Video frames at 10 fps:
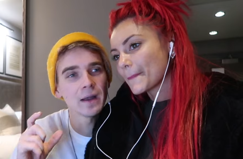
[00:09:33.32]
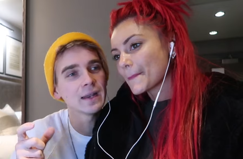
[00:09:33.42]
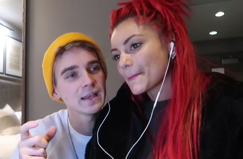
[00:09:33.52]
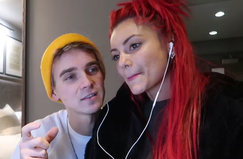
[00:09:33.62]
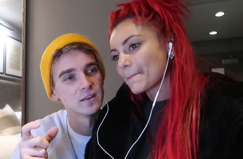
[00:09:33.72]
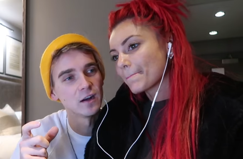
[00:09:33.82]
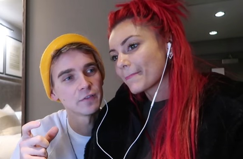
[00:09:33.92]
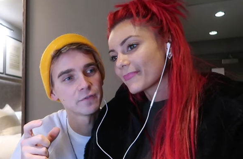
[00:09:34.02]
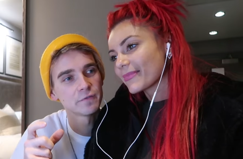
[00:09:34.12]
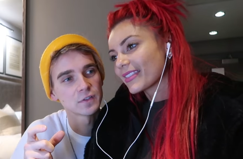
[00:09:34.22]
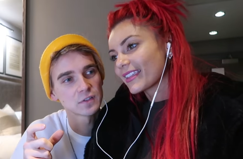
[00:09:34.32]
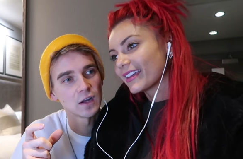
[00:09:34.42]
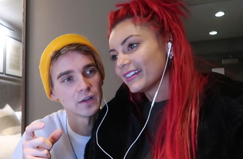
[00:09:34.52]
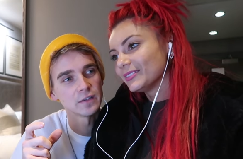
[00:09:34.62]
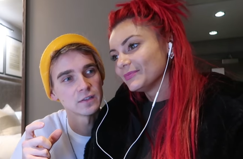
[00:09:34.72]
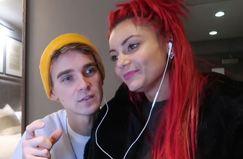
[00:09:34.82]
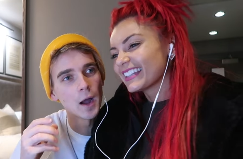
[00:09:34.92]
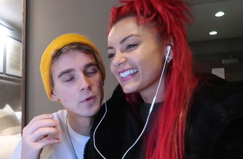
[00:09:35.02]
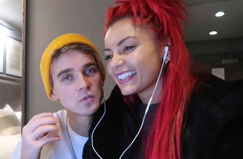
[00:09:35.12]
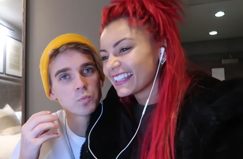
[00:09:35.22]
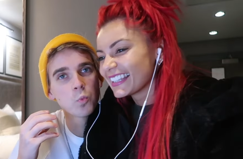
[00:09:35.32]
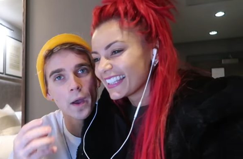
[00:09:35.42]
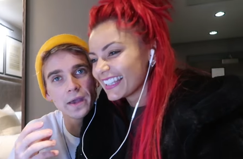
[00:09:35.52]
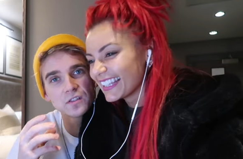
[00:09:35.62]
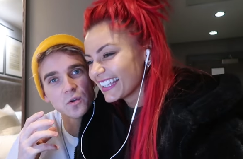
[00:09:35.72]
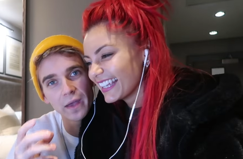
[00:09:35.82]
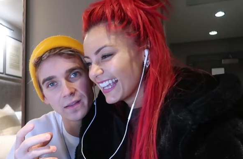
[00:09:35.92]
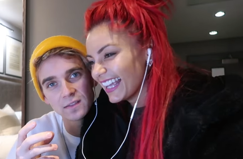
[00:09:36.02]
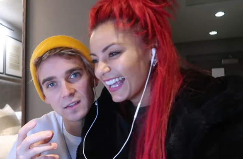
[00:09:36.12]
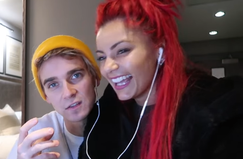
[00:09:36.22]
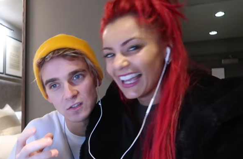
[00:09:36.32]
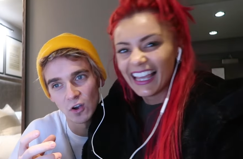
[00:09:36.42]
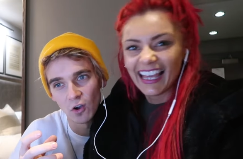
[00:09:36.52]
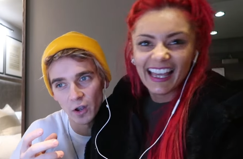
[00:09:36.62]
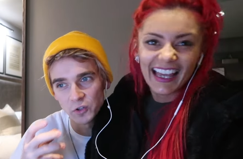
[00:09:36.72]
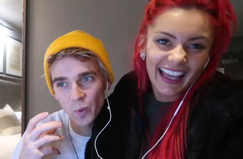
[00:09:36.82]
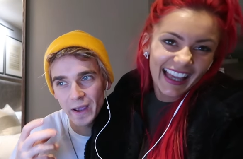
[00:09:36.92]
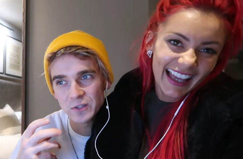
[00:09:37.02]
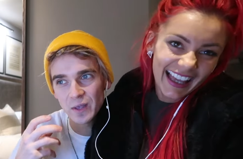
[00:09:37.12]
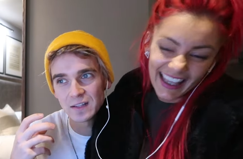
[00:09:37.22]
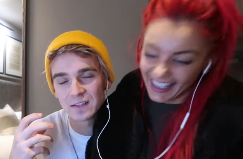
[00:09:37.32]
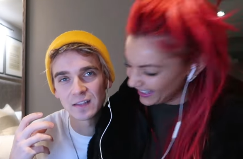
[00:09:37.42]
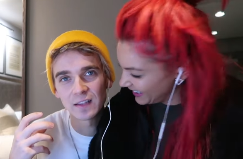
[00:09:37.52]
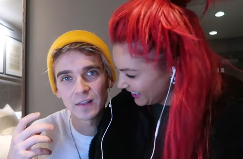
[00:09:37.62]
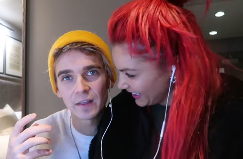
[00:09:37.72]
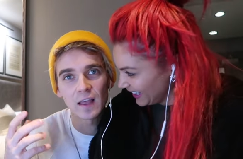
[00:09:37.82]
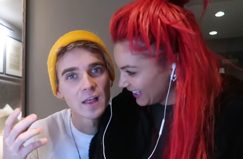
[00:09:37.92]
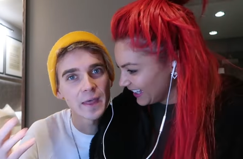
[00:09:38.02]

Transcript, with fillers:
Speaker 1: in my knees enough for starters. I was way too into the song. I was way too into the, like,